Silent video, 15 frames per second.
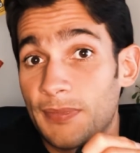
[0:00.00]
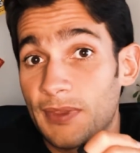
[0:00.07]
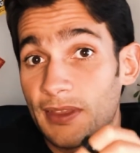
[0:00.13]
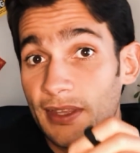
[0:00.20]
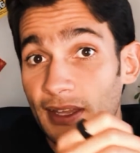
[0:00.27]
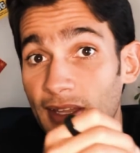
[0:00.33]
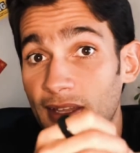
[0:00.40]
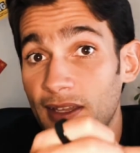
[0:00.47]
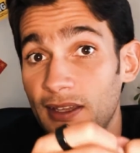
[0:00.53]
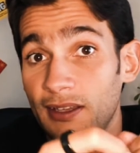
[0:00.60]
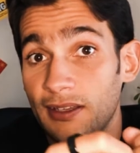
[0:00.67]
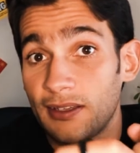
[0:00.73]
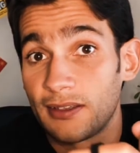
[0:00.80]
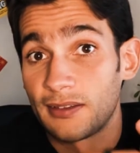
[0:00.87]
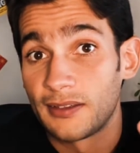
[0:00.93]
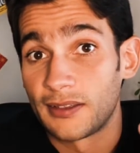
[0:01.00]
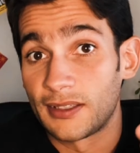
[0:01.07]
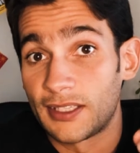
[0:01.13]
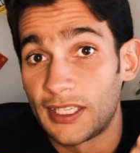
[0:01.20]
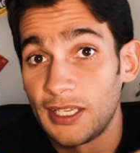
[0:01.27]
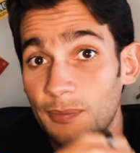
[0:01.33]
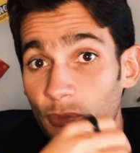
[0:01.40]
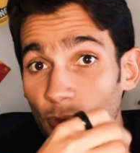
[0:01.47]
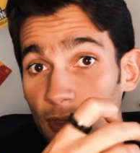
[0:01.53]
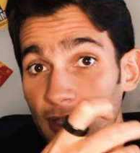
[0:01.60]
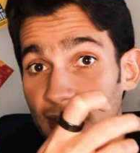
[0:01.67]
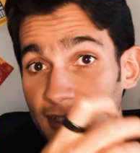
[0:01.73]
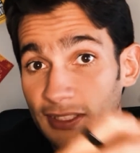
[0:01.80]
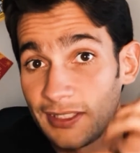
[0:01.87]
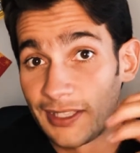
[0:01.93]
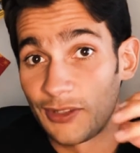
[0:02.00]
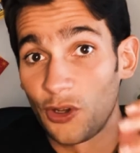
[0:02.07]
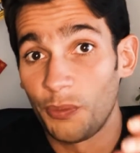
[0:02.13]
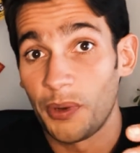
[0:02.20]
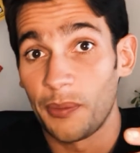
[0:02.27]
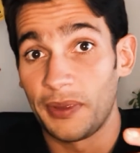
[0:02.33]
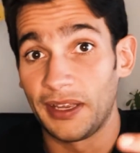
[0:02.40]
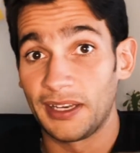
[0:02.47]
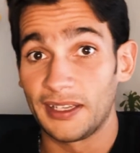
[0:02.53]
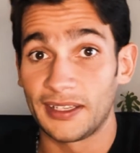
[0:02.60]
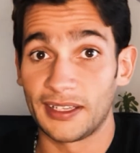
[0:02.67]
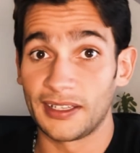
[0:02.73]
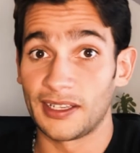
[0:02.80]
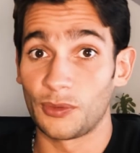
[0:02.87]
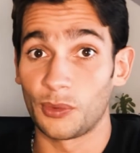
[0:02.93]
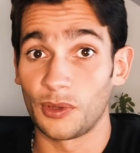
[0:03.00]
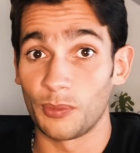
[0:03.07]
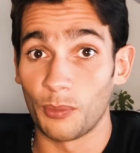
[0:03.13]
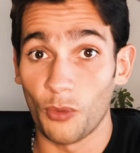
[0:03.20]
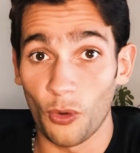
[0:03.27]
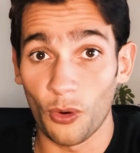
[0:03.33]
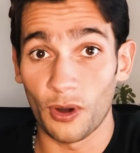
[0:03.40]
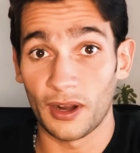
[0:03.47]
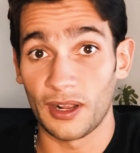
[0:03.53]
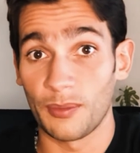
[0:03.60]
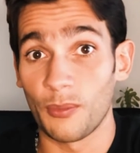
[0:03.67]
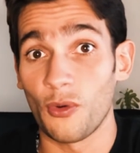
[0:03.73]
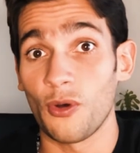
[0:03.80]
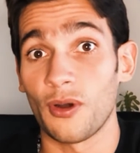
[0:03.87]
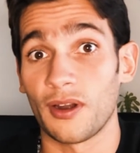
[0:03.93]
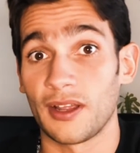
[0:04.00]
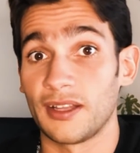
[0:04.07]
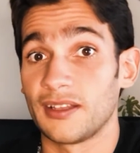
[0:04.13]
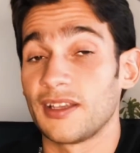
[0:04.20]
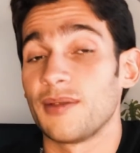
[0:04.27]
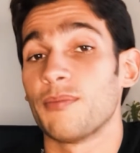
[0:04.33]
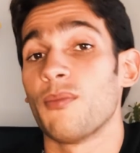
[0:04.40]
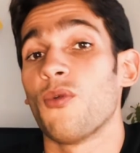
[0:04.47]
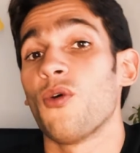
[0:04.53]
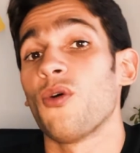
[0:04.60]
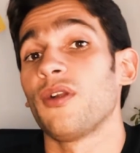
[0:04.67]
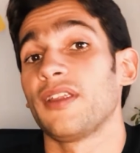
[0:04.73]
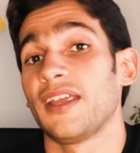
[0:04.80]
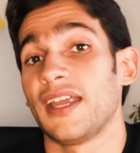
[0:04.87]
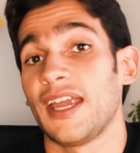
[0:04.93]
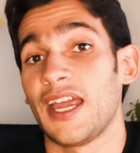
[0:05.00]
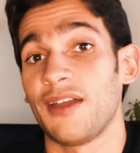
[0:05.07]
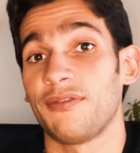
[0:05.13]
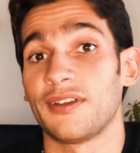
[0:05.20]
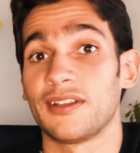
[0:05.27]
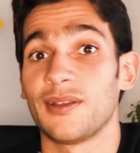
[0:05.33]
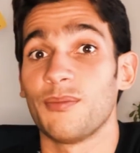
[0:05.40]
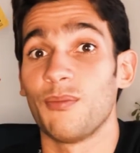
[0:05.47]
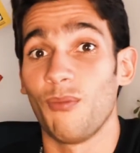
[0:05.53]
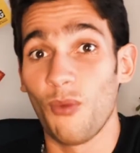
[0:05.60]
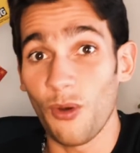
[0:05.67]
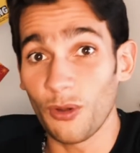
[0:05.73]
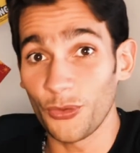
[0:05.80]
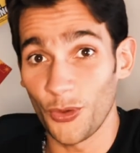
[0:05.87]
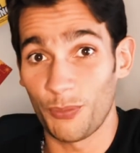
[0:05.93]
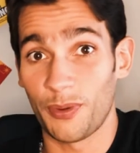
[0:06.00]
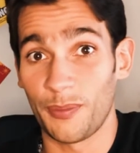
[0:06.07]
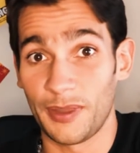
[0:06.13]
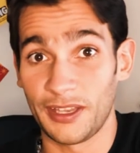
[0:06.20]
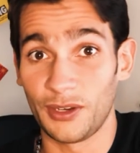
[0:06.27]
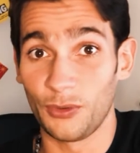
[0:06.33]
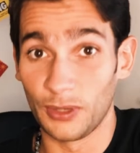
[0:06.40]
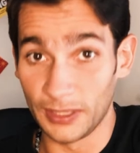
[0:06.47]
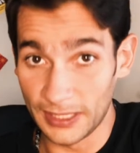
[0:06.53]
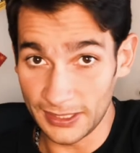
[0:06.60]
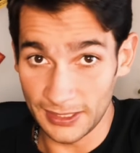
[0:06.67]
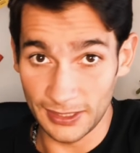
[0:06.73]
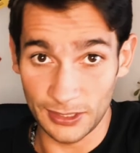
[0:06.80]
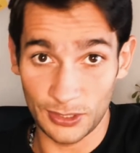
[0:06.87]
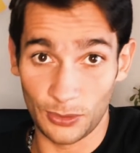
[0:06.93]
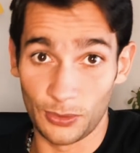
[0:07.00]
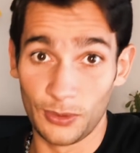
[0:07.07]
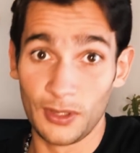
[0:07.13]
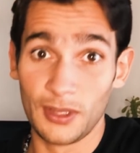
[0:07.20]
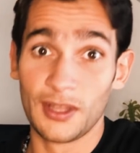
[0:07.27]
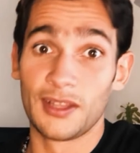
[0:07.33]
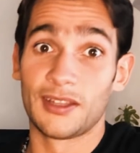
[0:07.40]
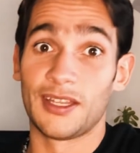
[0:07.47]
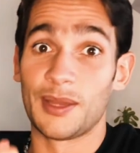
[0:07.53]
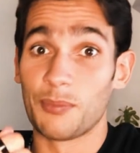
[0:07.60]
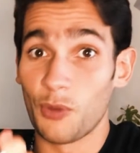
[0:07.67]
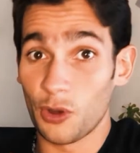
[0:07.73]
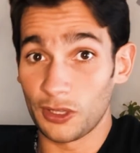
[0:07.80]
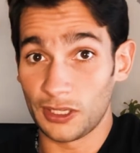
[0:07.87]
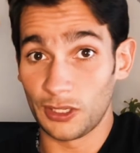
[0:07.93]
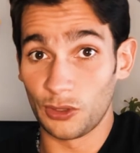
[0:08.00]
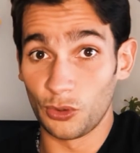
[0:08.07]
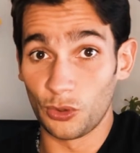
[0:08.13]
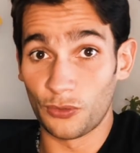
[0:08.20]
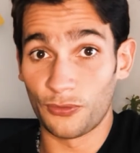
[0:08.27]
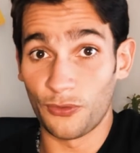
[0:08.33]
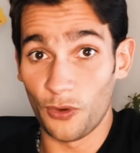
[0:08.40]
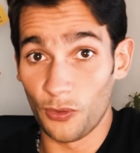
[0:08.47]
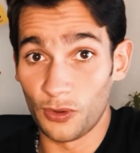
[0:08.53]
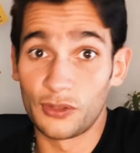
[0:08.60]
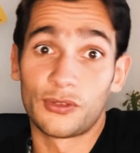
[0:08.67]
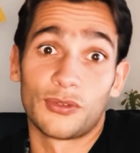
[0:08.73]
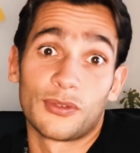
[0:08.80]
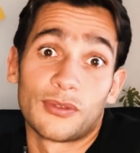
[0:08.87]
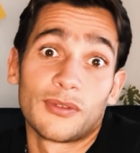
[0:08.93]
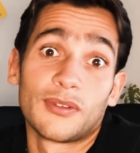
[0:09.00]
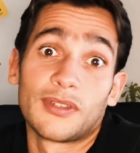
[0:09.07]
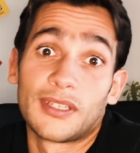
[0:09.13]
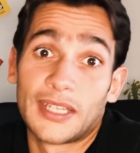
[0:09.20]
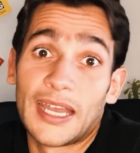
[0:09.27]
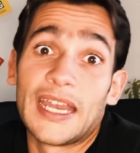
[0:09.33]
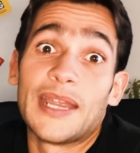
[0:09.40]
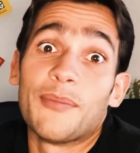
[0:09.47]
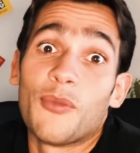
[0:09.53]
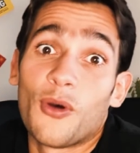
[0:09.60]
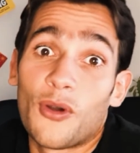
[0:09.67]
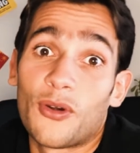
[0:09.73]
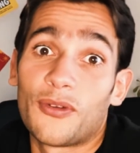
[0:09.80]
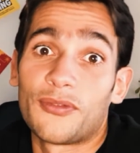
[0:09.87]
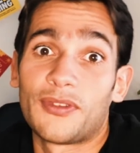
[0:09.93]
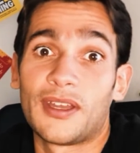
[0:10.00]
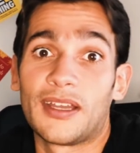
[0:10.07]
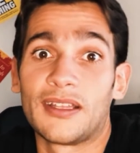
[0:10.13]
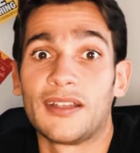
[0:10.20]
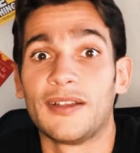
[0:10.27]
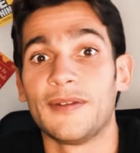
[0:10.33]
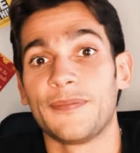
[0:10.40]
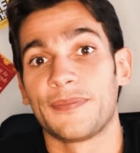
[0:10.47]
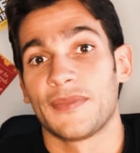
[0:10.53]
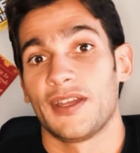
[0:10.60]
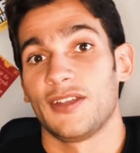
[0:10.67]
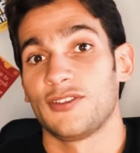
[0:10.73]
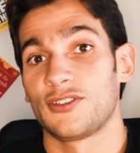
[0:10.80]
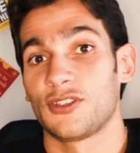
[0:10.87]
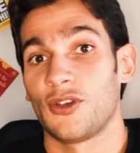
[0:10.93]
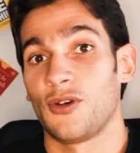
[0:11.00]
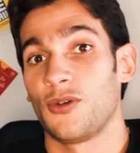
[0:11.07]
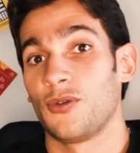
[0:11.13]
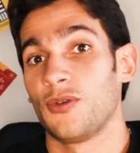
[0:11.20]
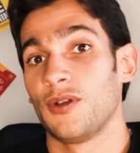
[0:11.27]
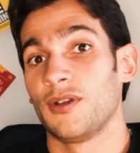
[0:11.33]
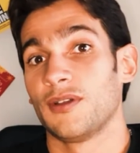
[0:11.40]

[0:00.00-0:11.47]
they keep releasing the dopamine, and then they want more and more. And the more they have it, the more dopamine it releases. So the more they look forward to getting more of that. And so,